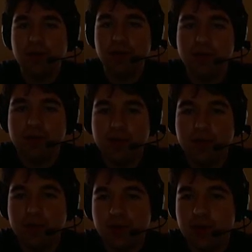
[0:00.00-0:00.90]

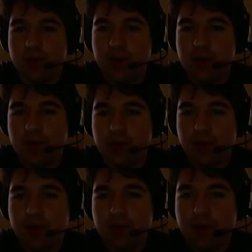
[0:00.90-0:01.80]

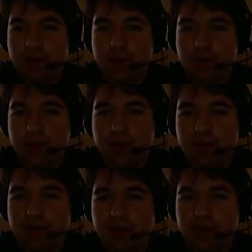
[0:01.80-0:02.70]

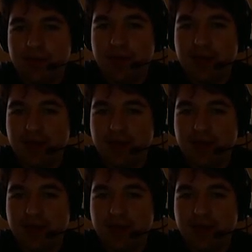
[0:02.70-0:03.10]
(silence)